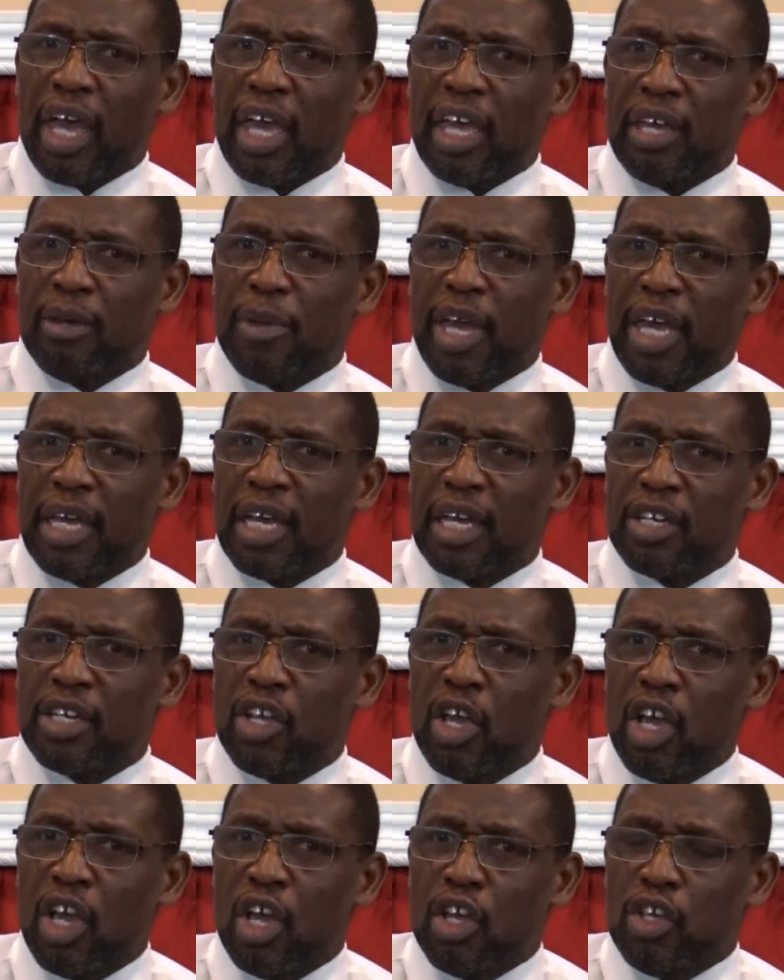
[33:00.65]
Amen.
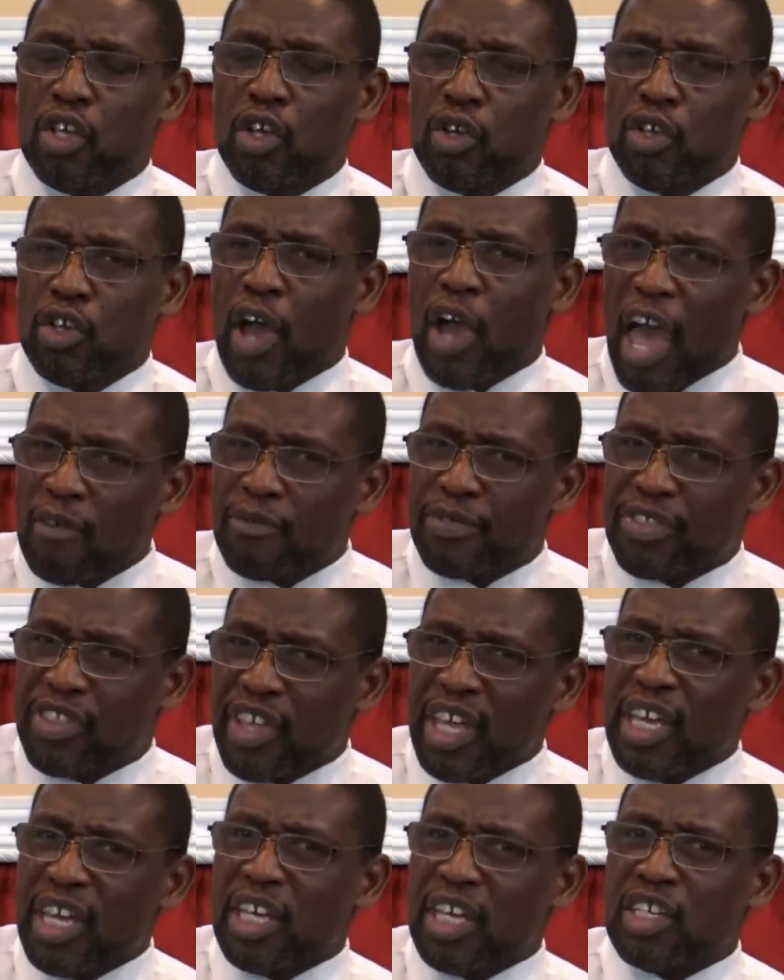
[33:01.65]
You, you you have
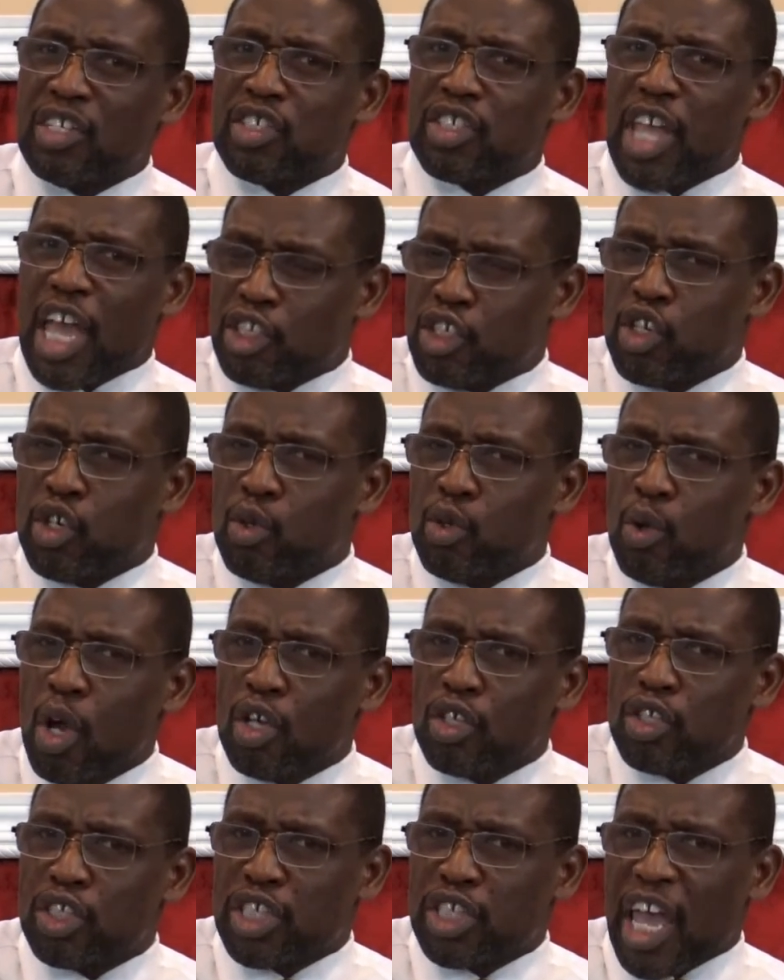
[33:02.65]
things that you
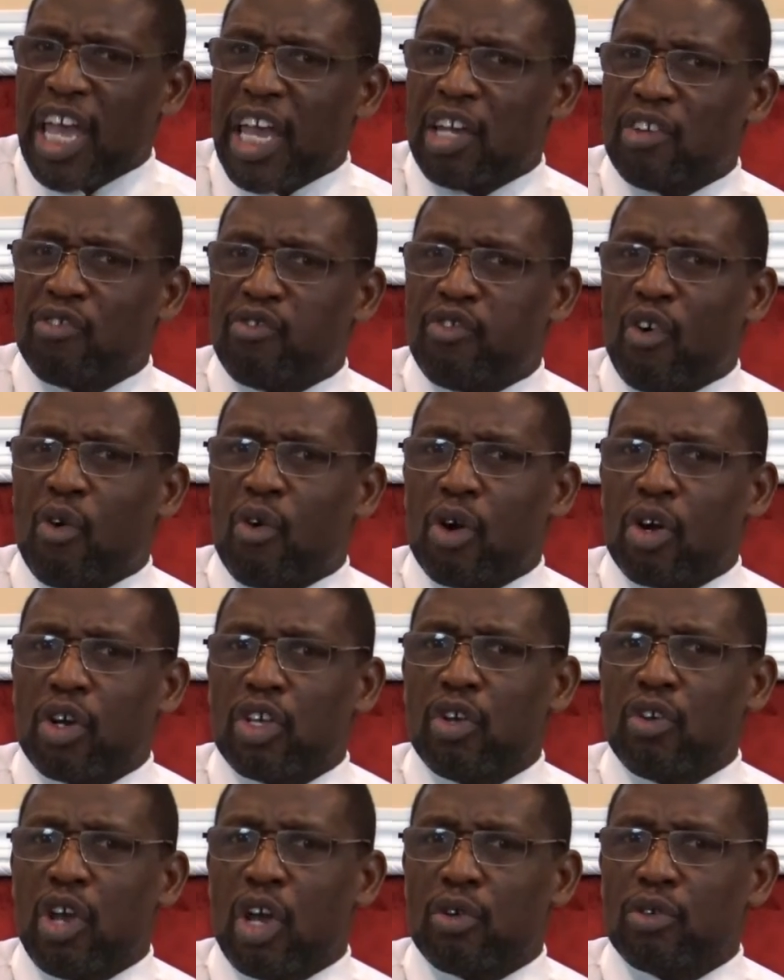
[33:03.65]
stand for,
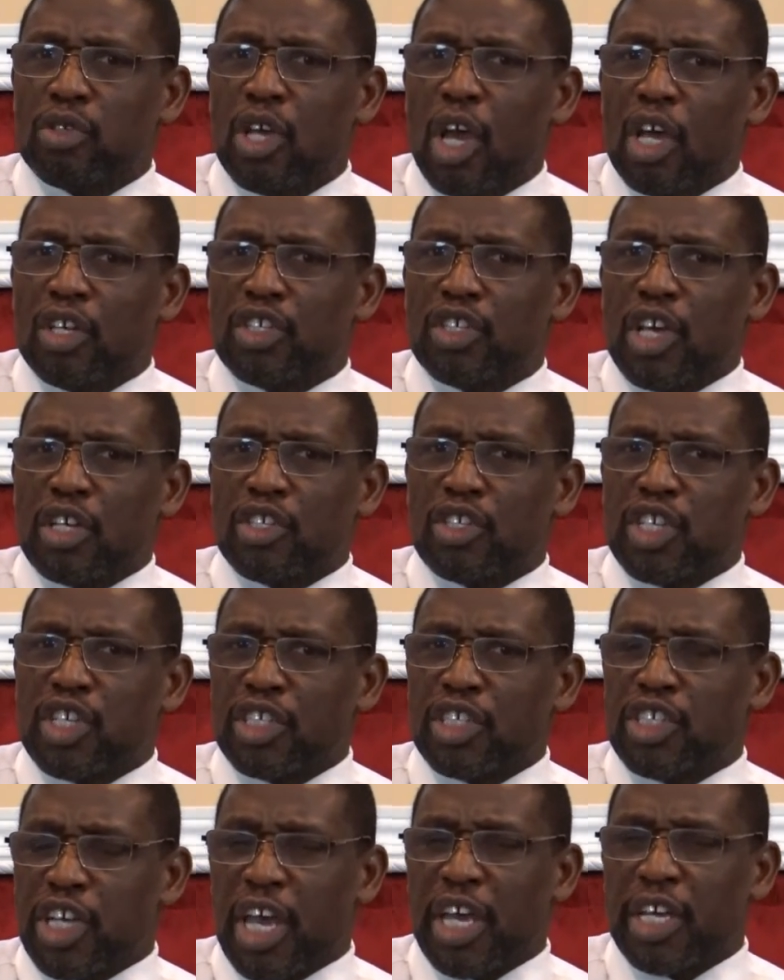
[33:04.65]
you know, su
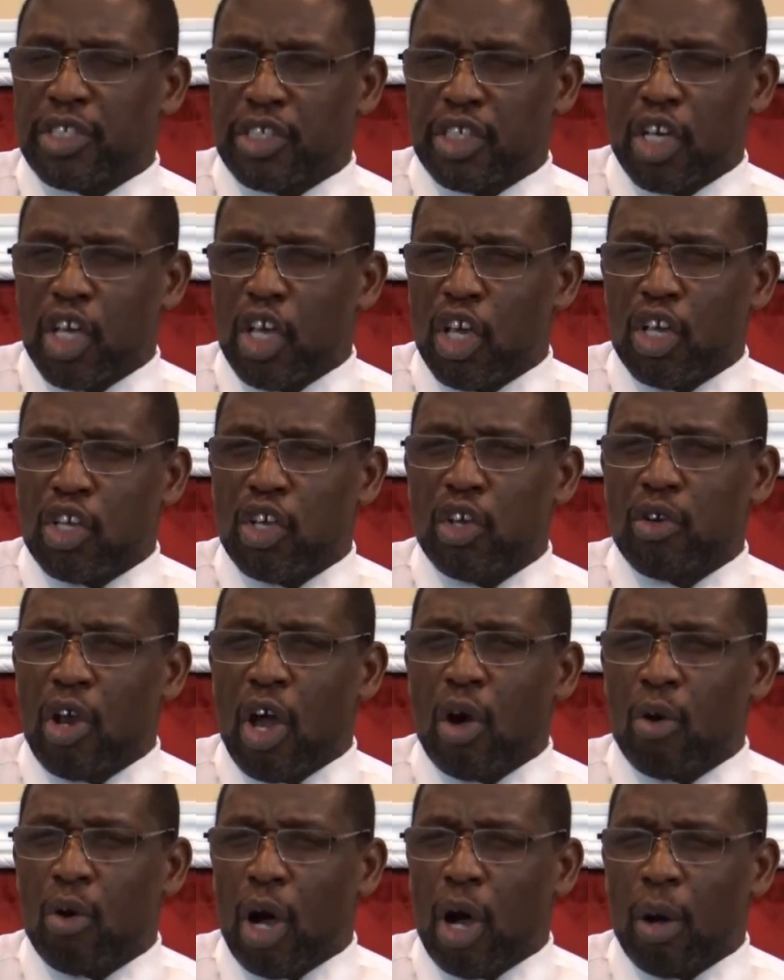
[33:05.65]
such as, you
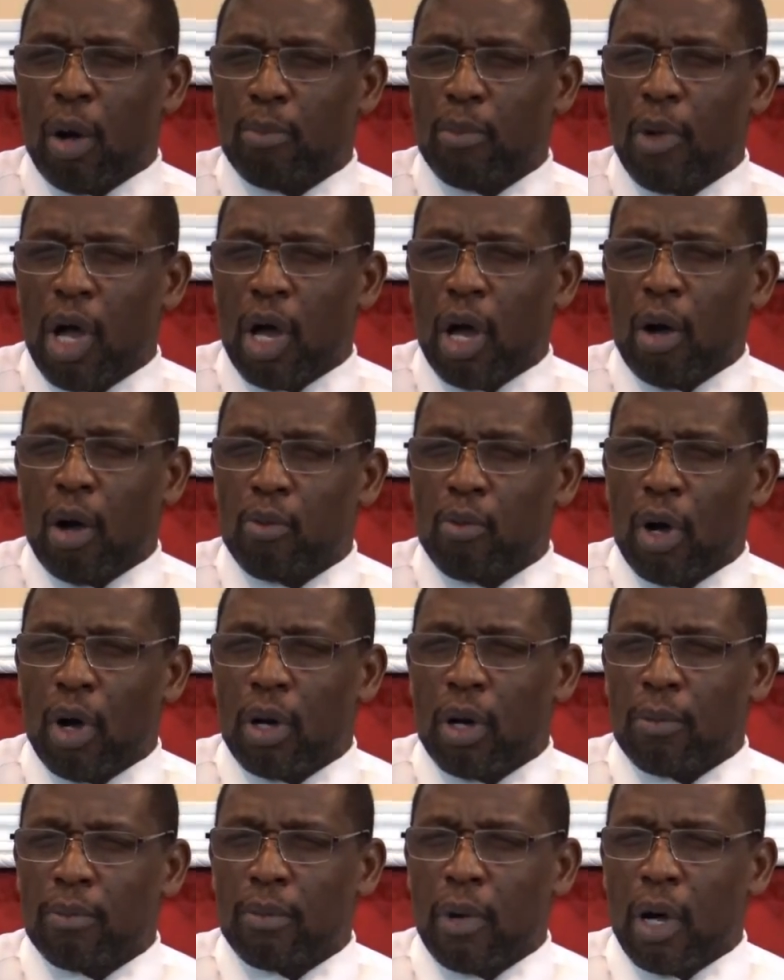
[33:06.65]
know, um, um,
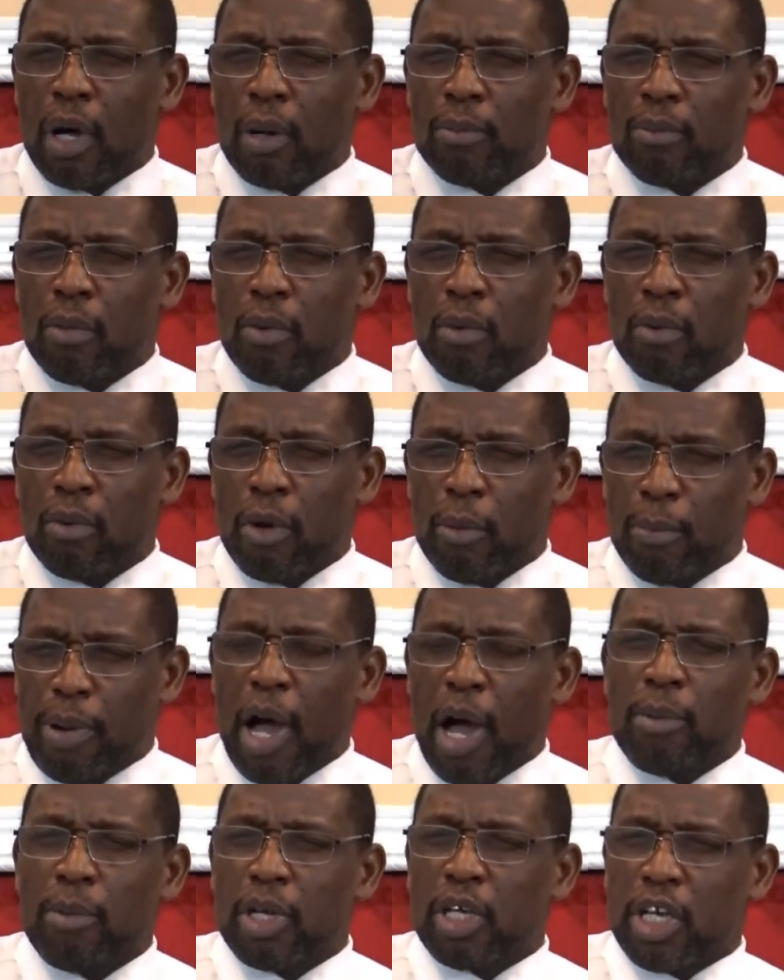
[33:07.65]
um, um,
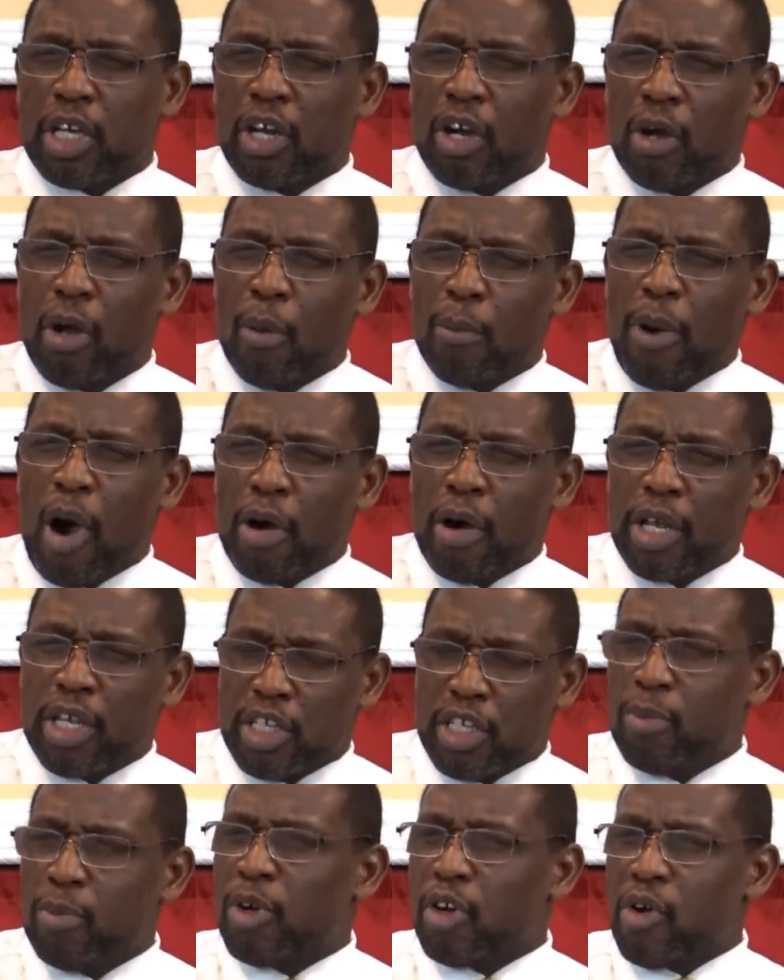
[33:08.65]
Republican Party,
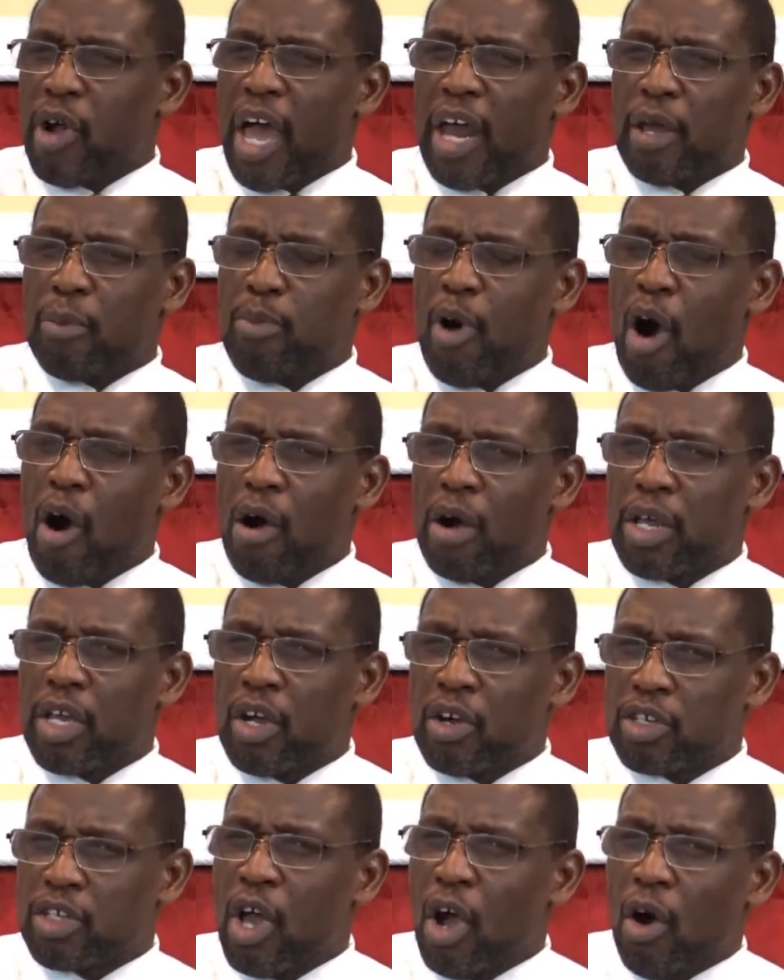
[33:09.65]
Democratic Party,
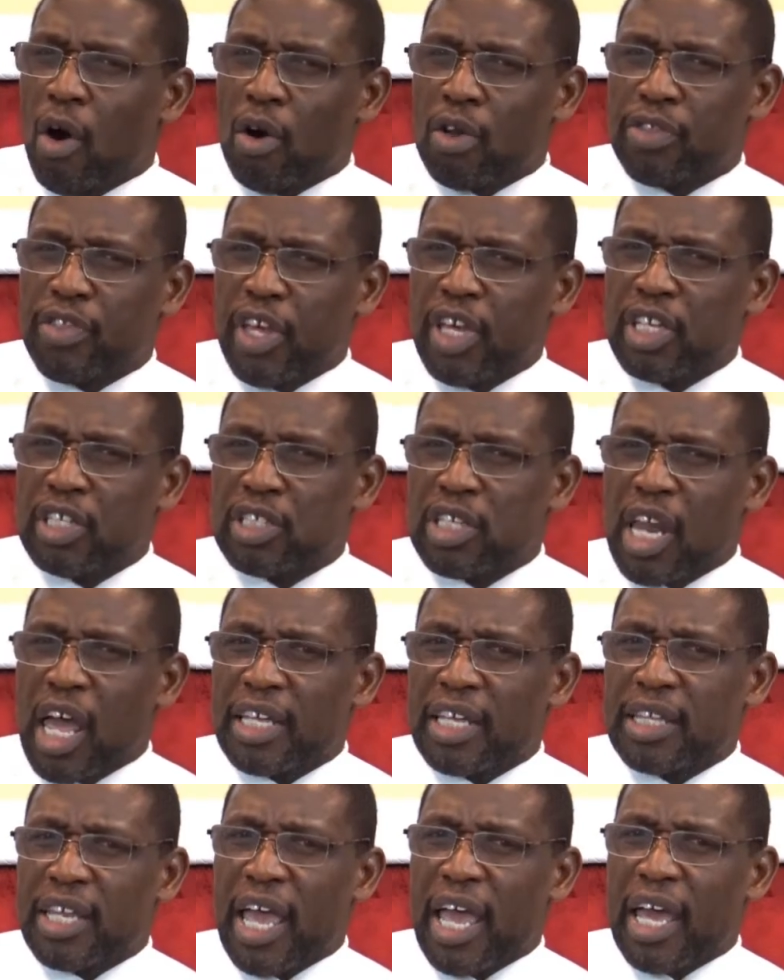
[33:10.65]
or or things
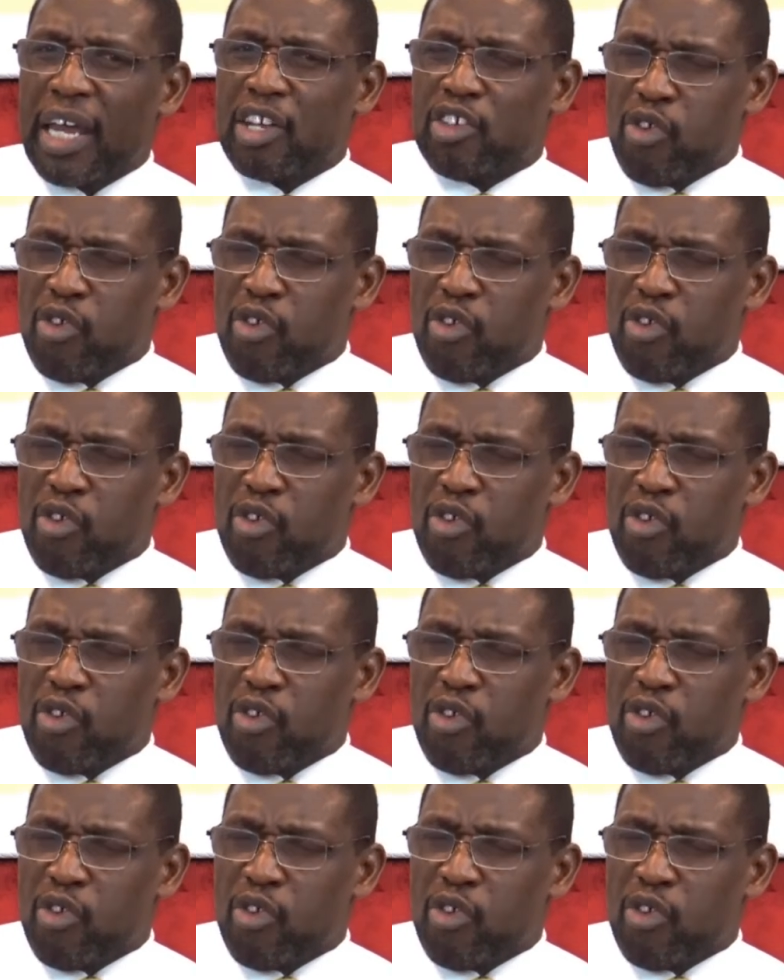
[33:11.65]
like that.